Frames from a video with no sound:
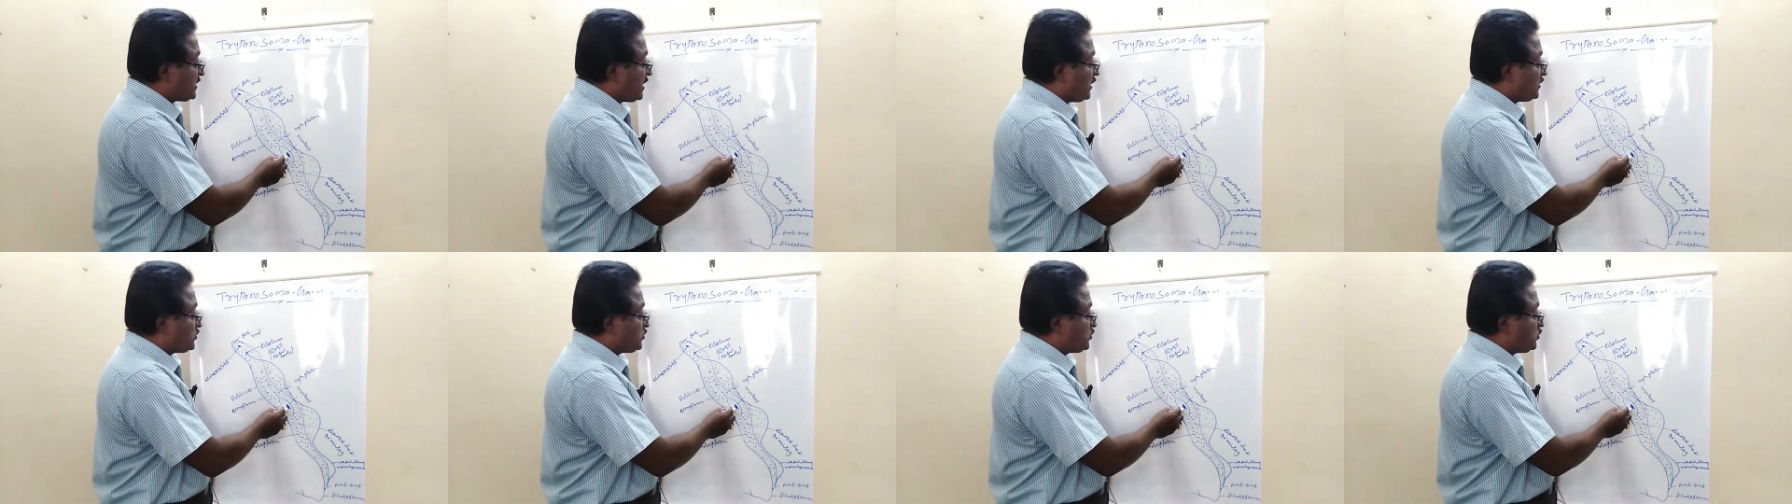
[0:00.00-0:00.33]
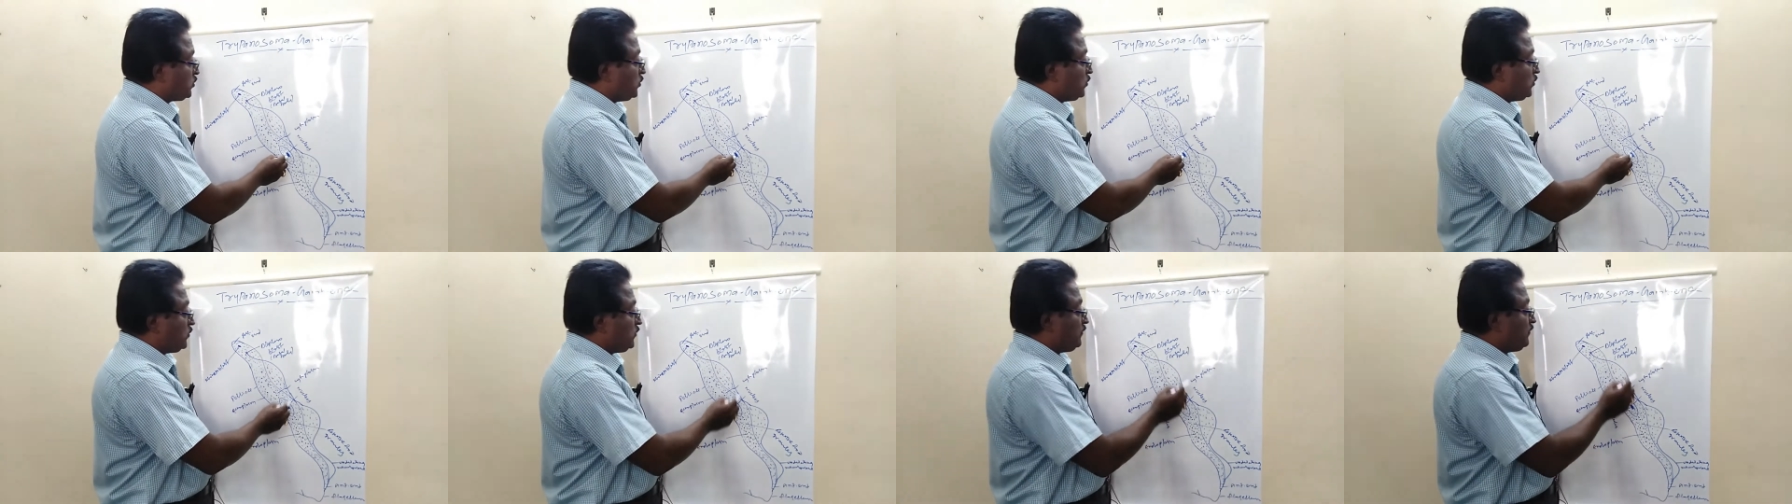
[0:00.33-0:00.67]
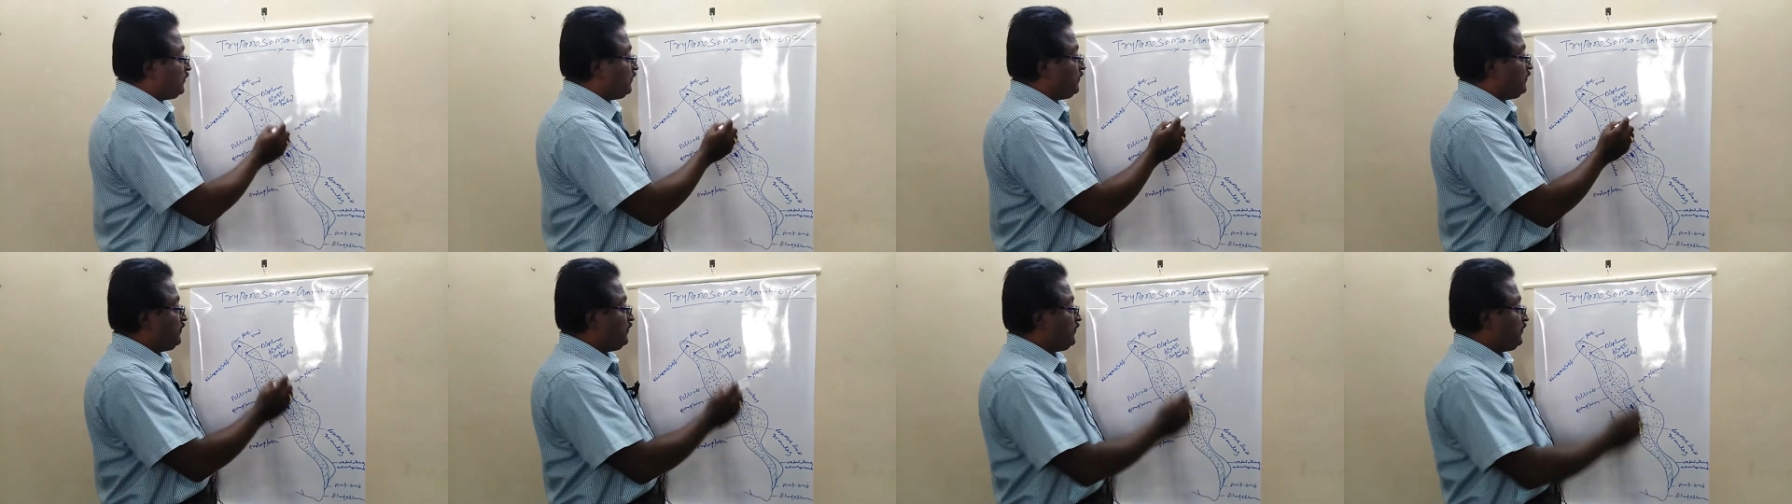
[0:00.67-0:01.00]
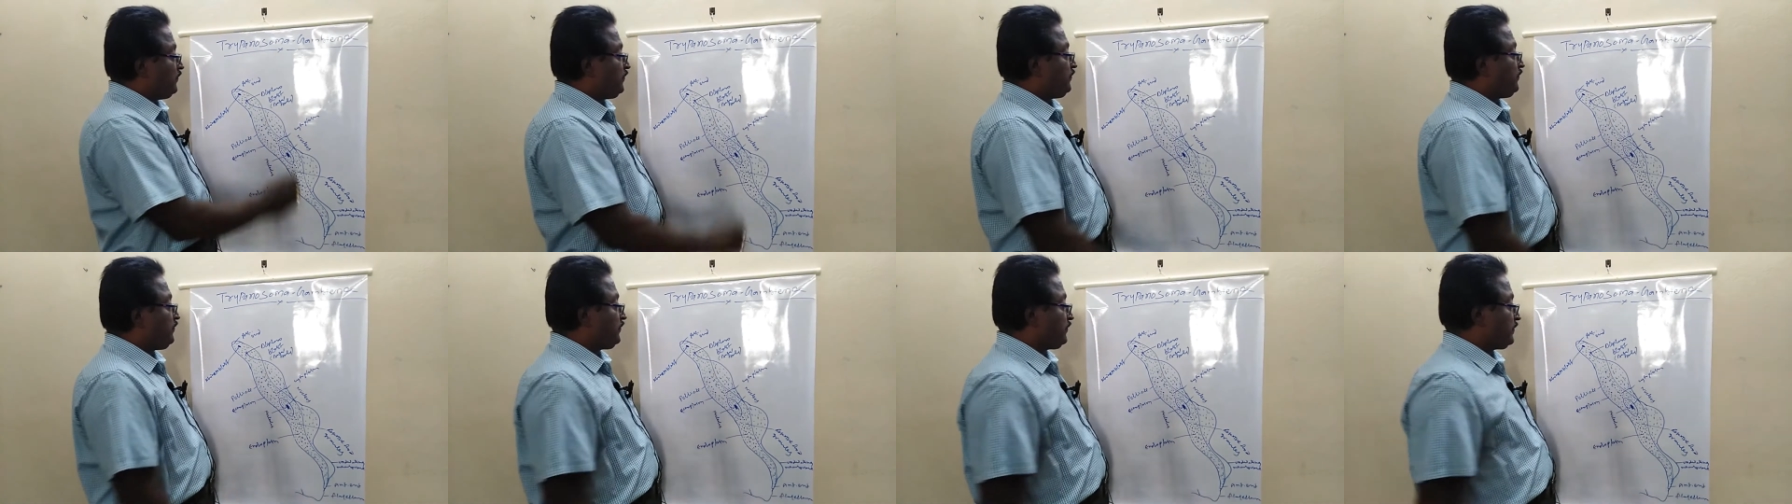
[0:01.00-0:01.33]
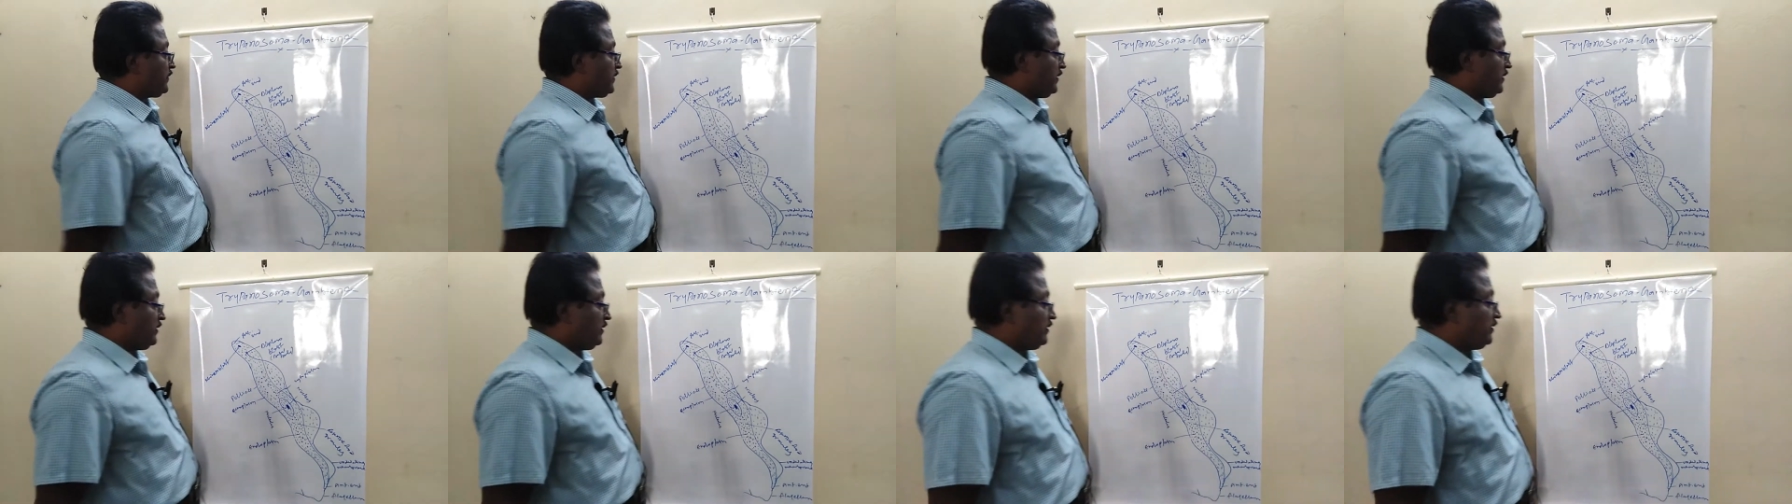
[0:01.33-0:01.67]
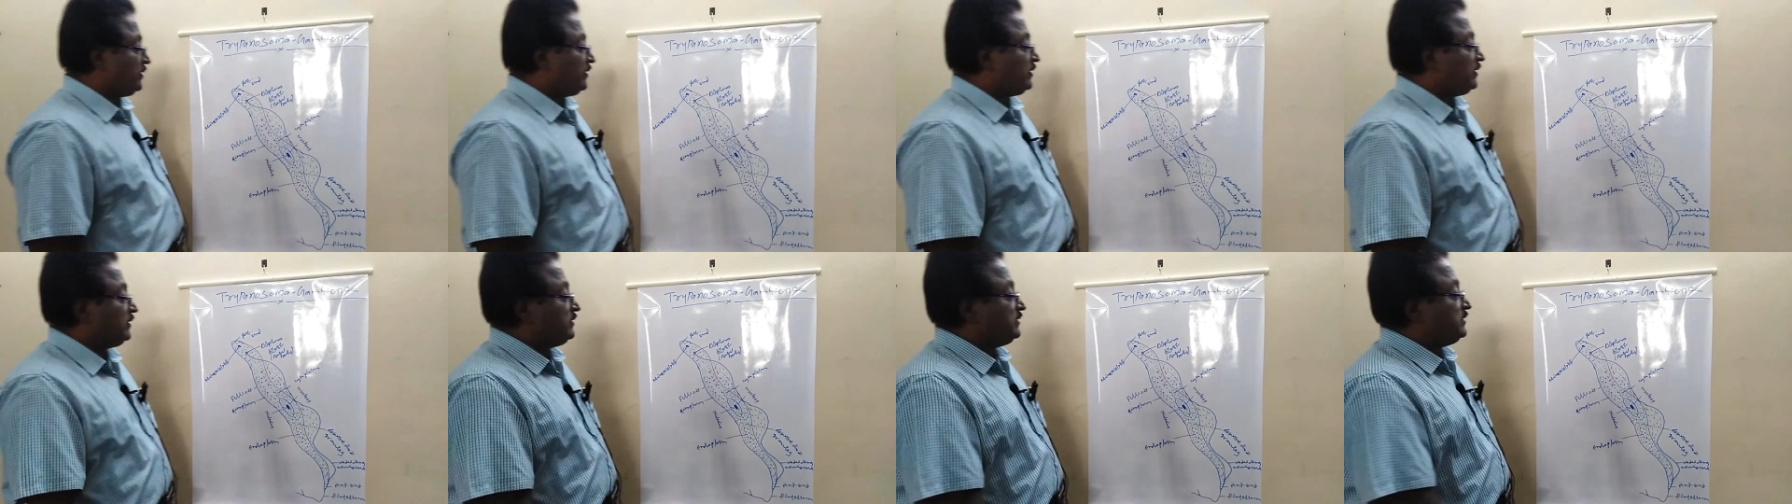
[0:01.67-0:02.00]
also.
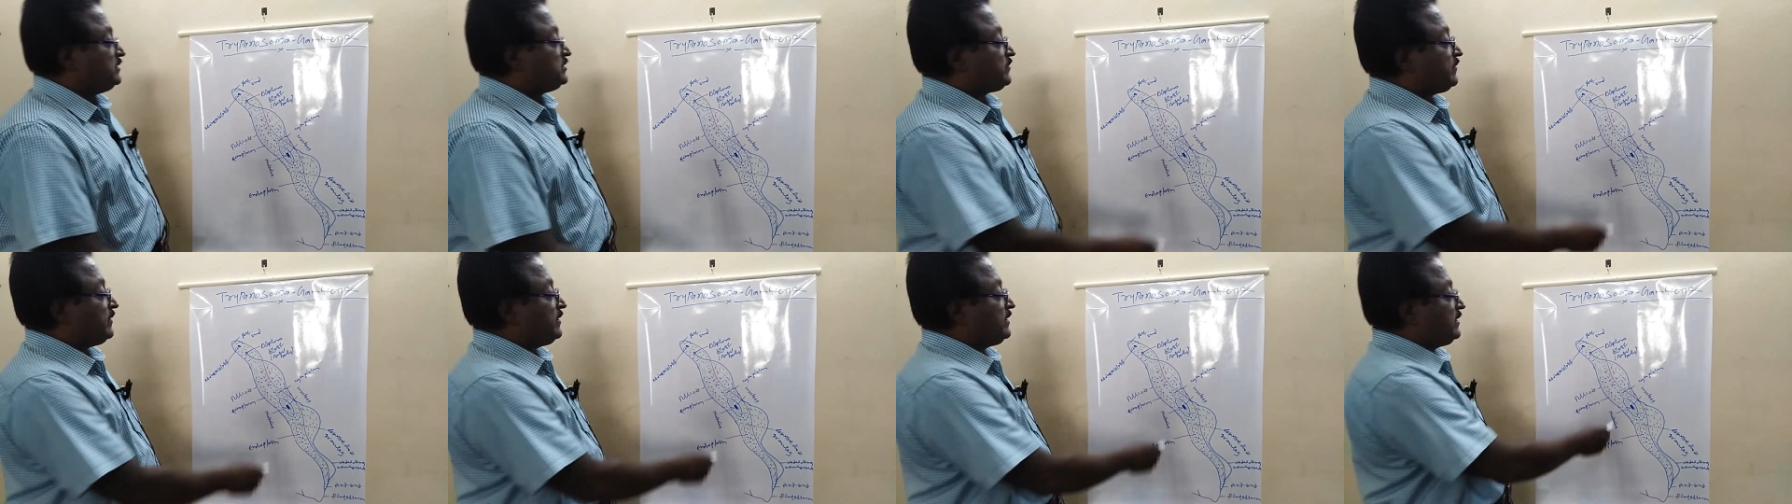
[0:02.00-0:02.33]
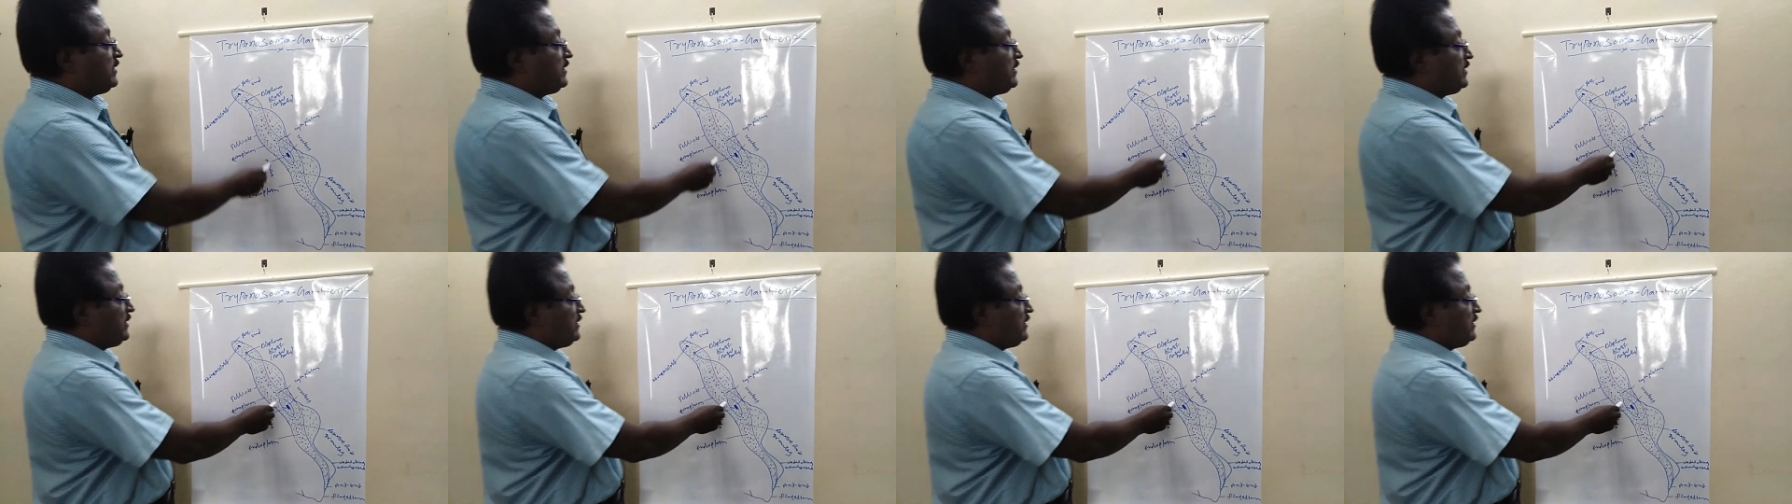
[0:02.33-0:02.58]
This one,